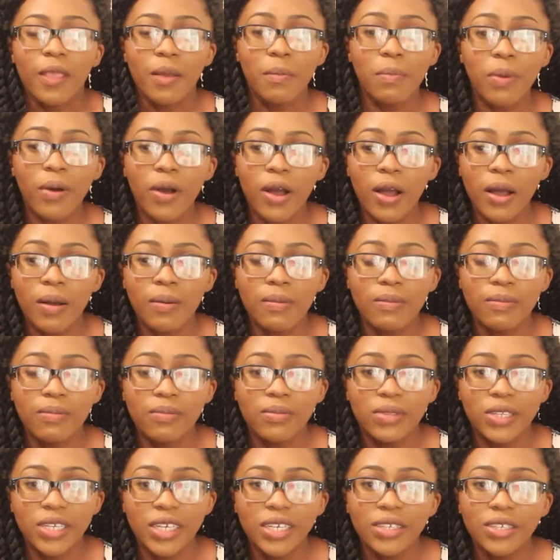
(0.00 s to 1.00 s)

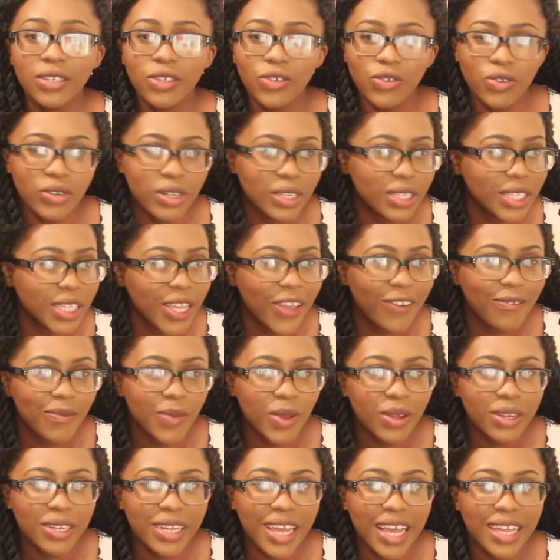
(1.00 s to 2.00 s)
But Jesus truly saved
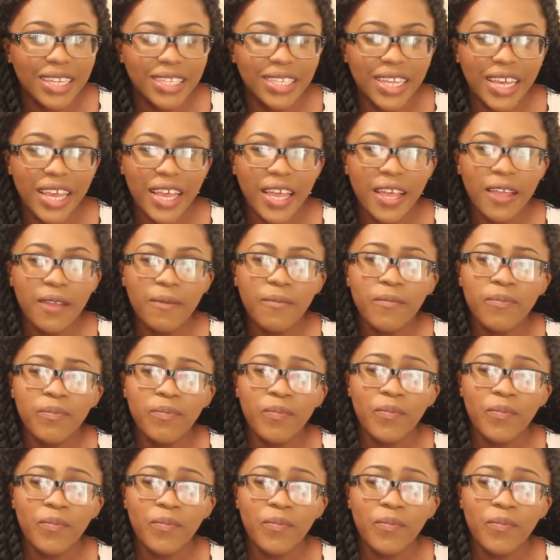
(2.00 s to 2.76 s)
me on that day,